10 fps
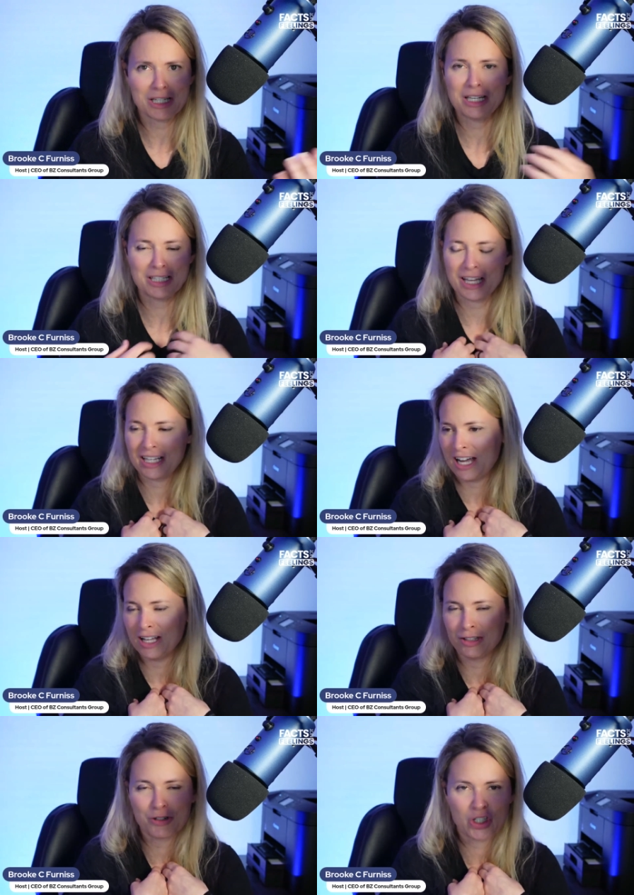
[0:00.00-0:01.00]
It's like I
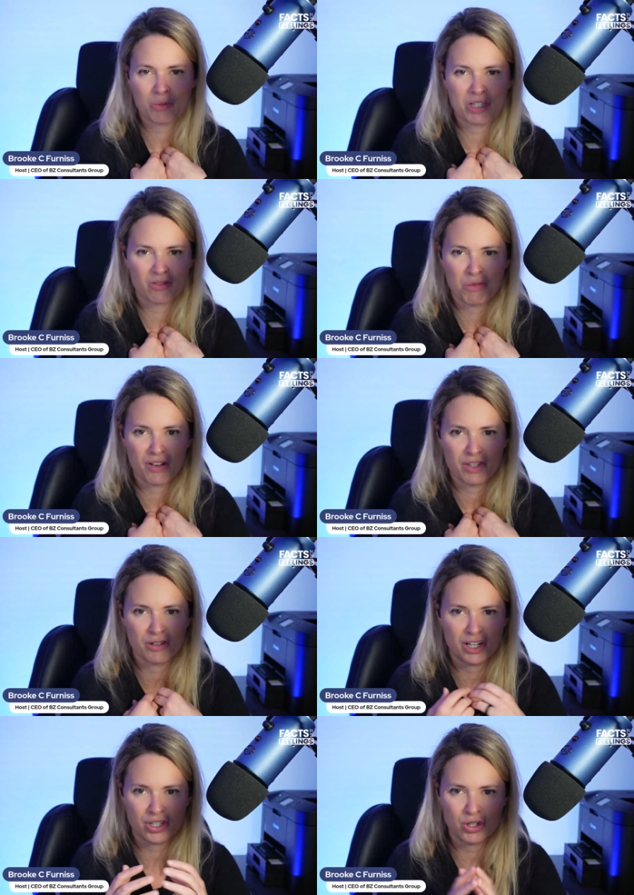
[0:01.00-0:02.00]
learned so much from all of you,
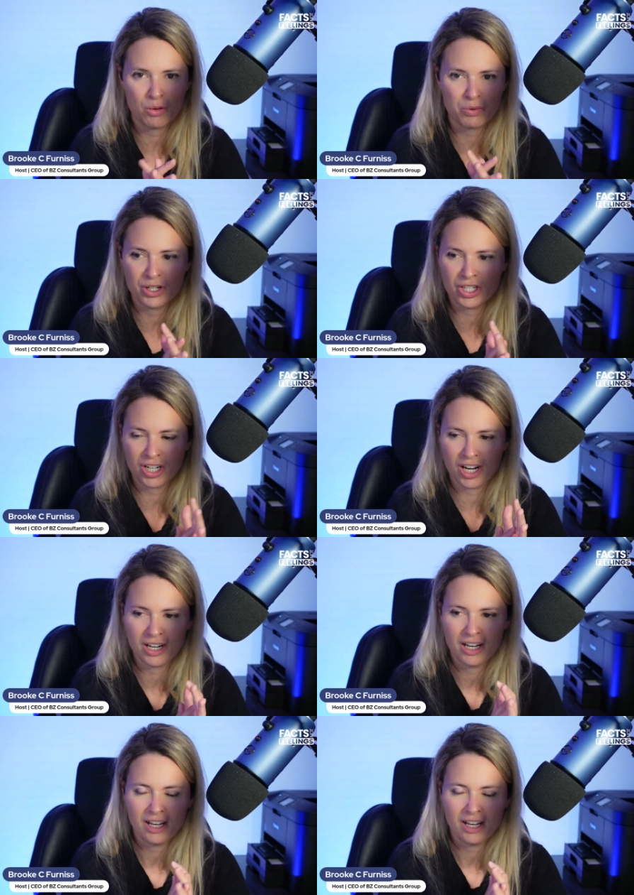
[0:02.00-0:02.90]
and I so appreciate